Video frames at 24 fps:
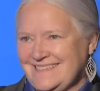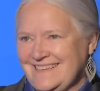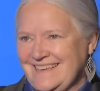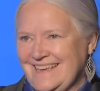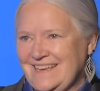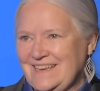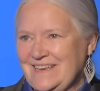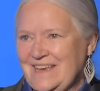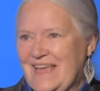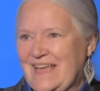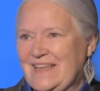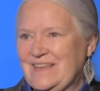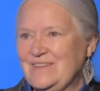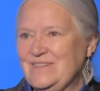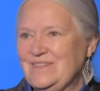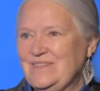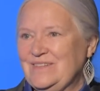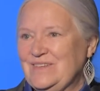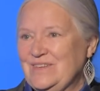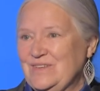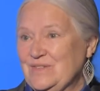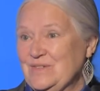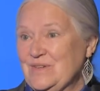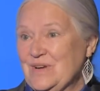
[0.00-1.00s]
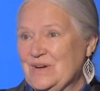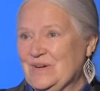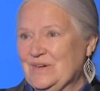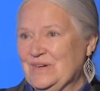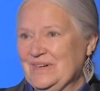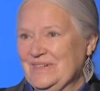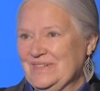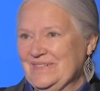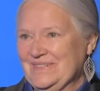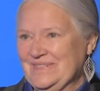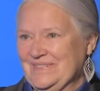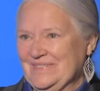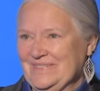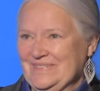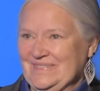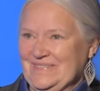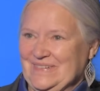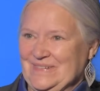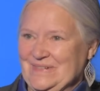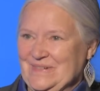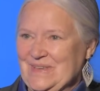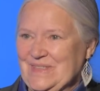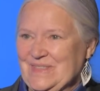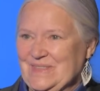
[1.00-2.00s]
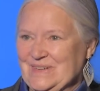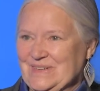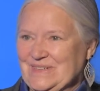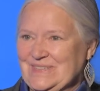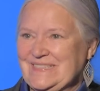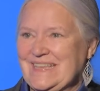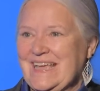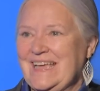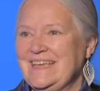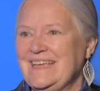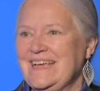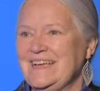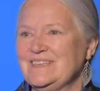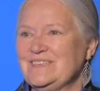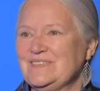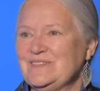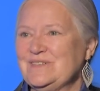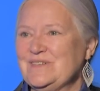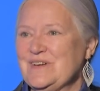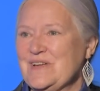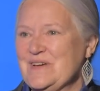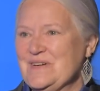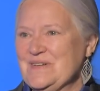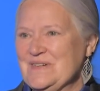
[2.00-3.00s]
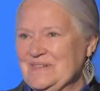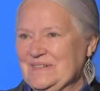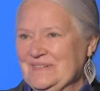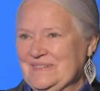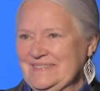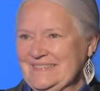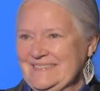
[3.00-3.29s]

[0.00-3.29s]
and you either say yes or no.